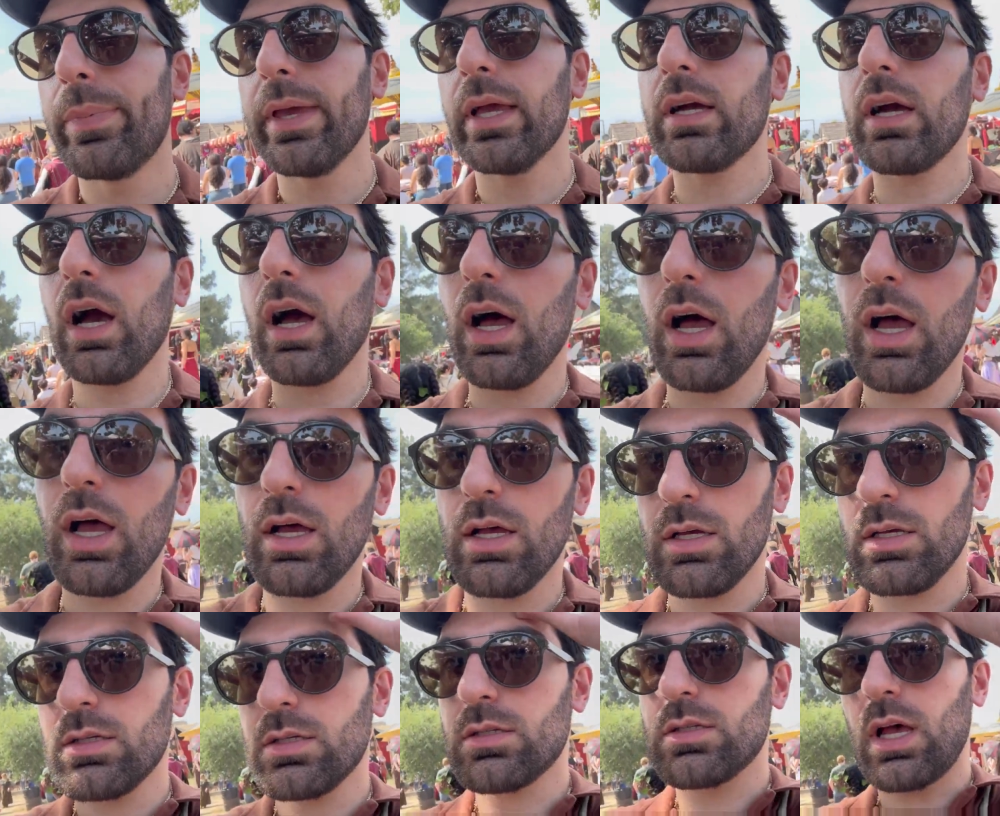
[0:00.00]

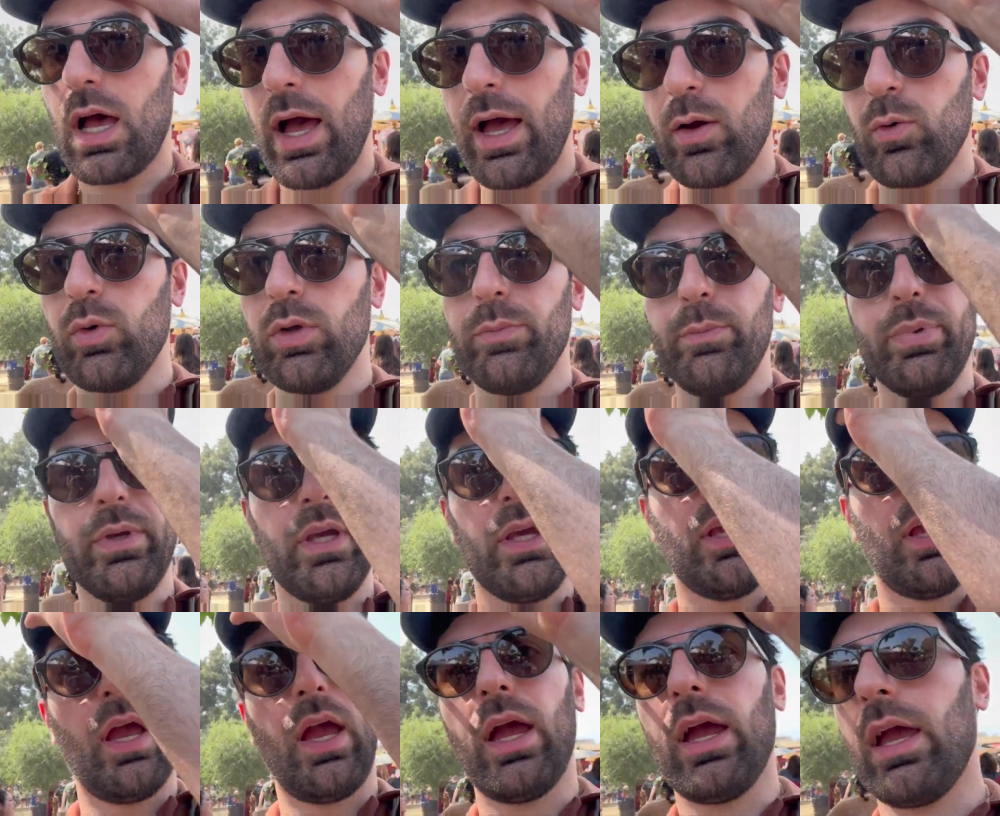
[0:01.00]
because I would
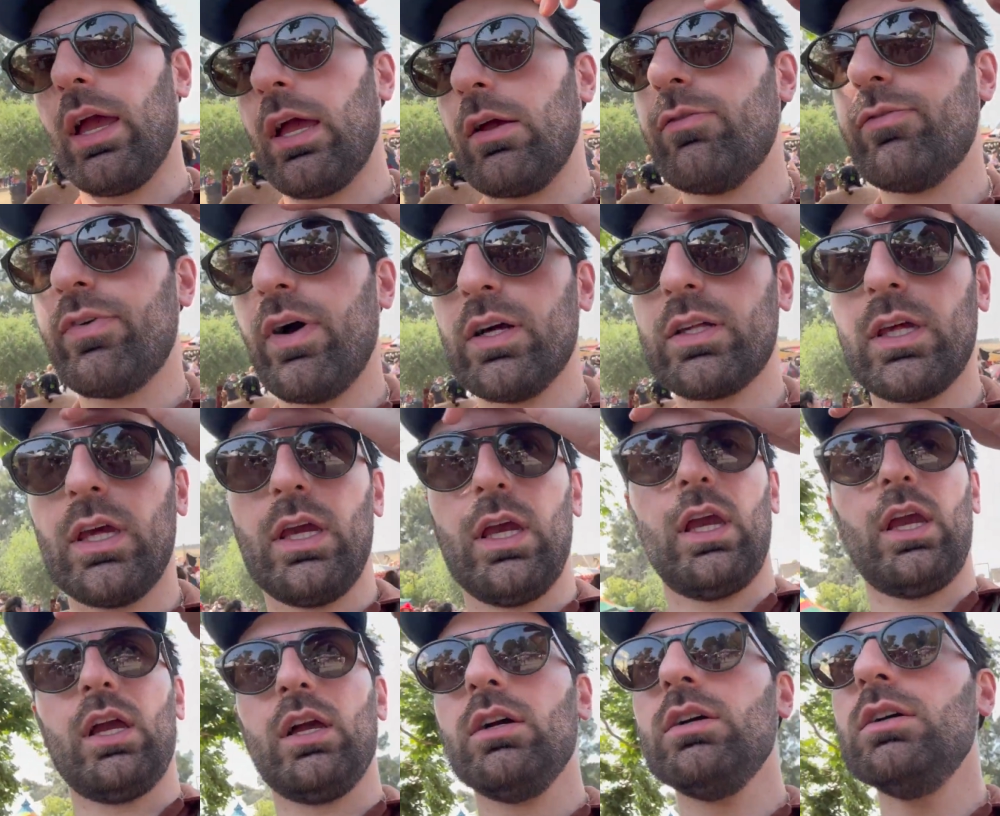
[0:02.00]
be a fucking